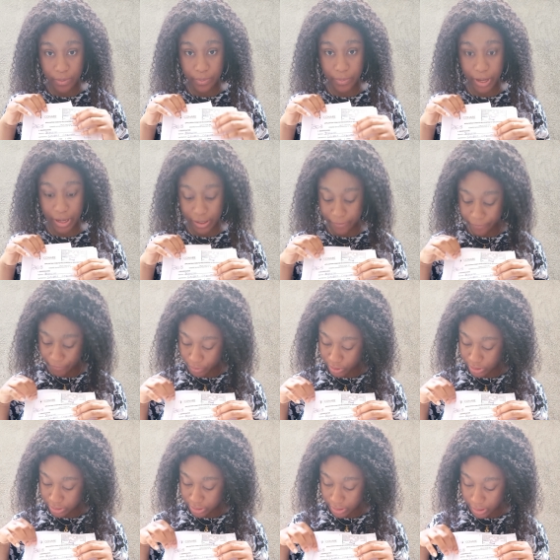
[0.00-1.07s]
my
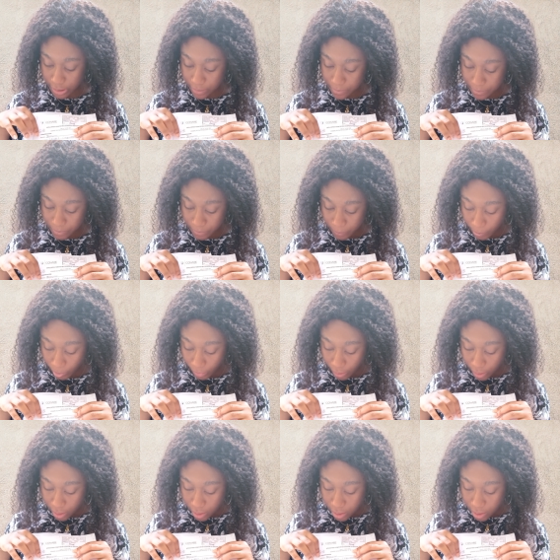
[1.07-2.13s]
first name,
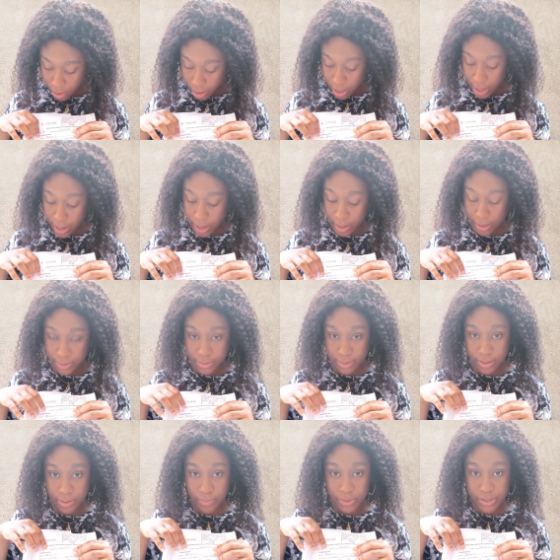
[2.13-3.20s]
I
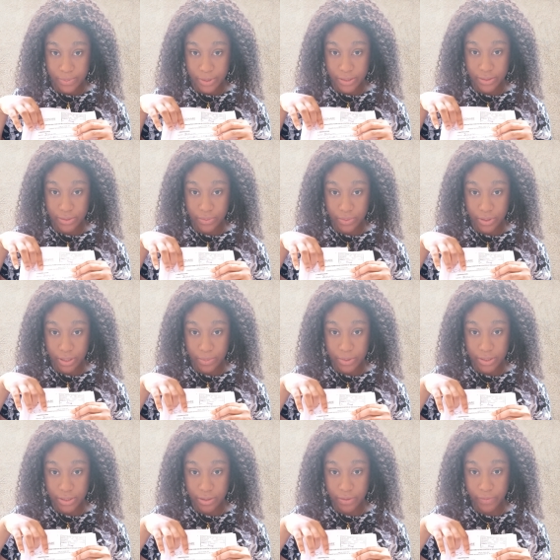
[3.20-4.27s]
started with my surname
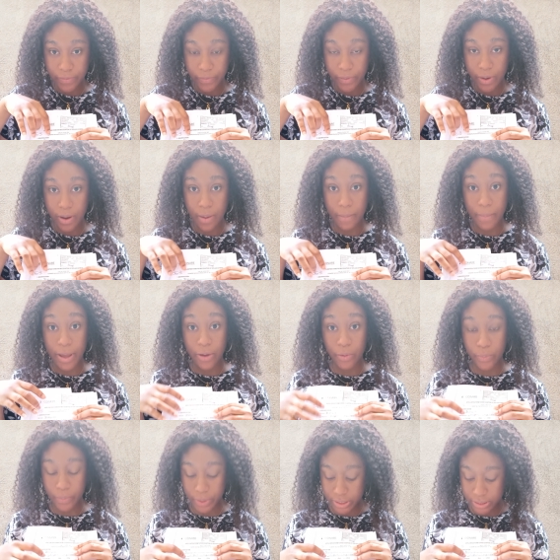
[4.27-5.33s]
instead of my
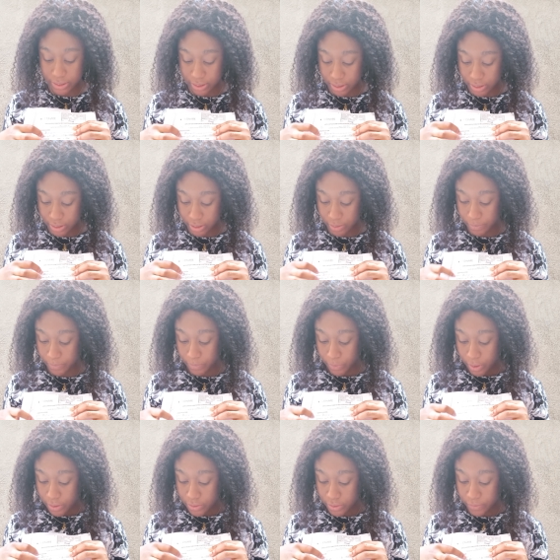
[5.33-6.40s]
own personal name.
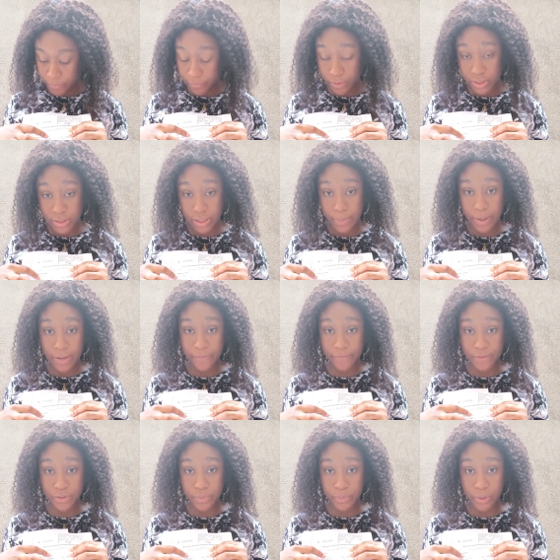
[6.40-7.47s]
So the first name have
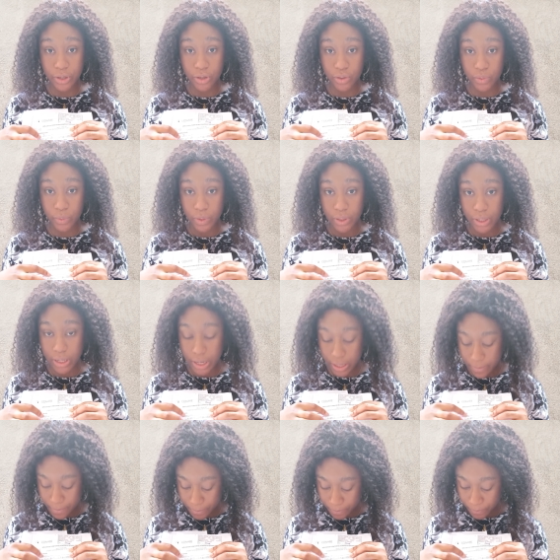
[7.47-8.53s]
to be your
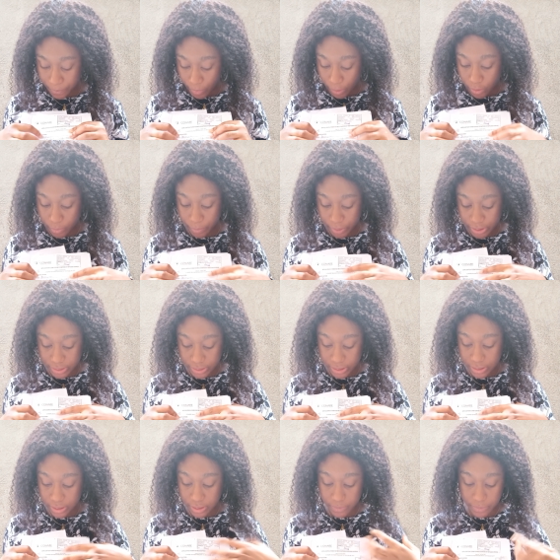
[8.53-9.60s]
name, your personal
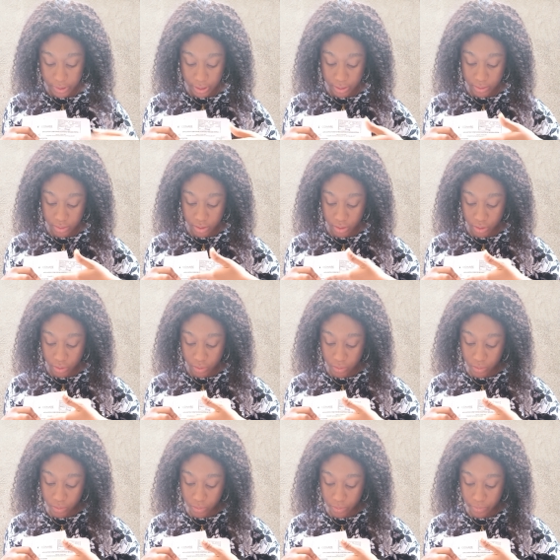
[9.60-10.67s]
name, then
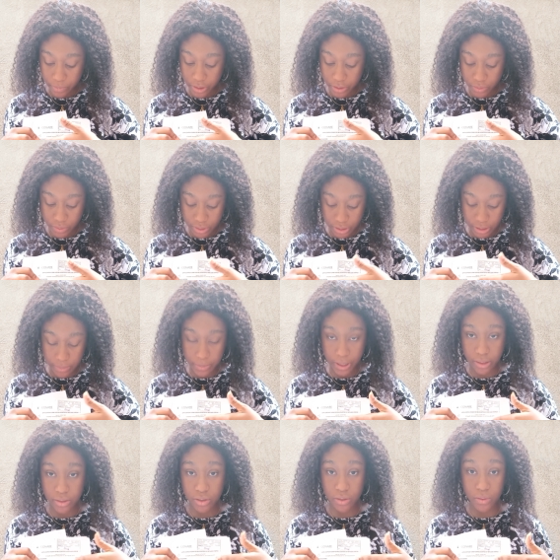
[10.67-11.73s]
your middle name,
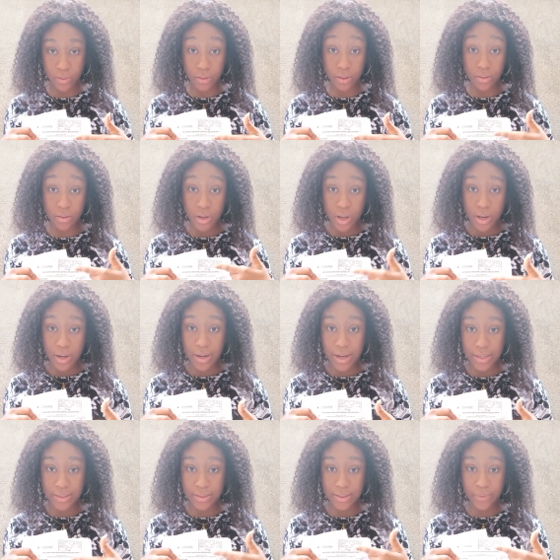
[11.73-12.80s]
and your
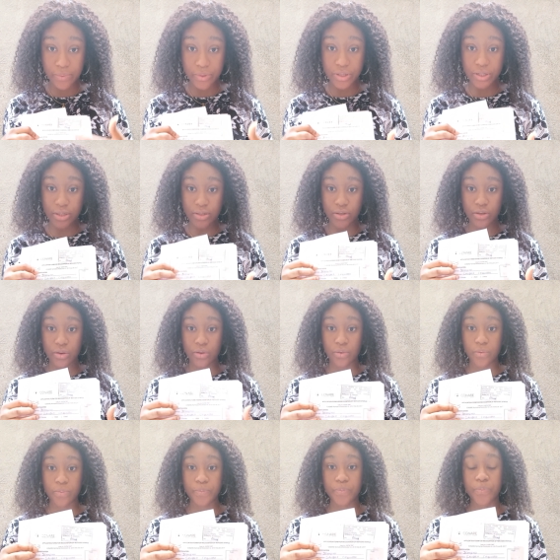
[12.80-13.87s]
last name, which is your
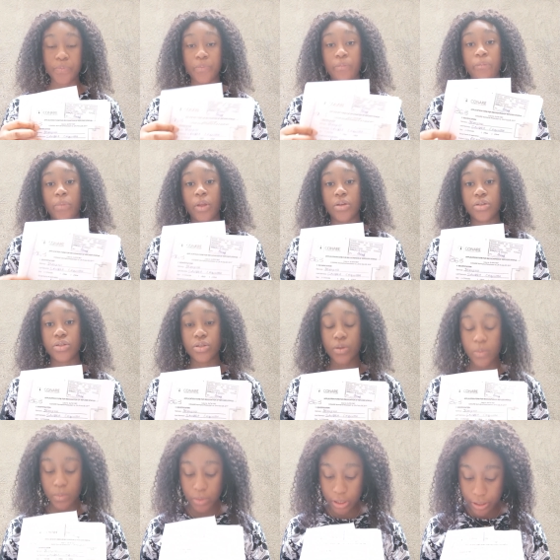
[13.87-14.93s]

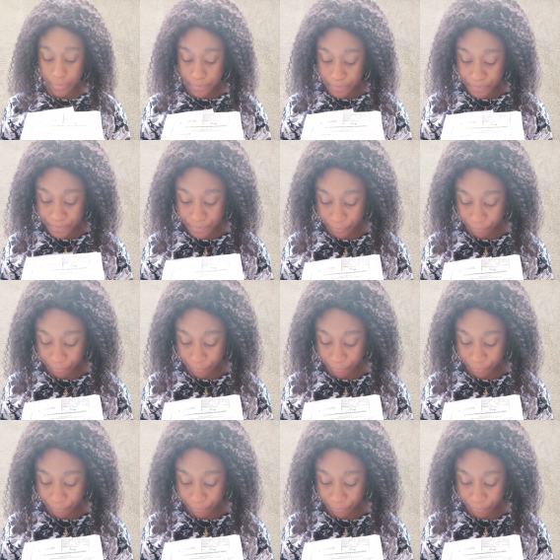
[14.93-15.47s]
surname.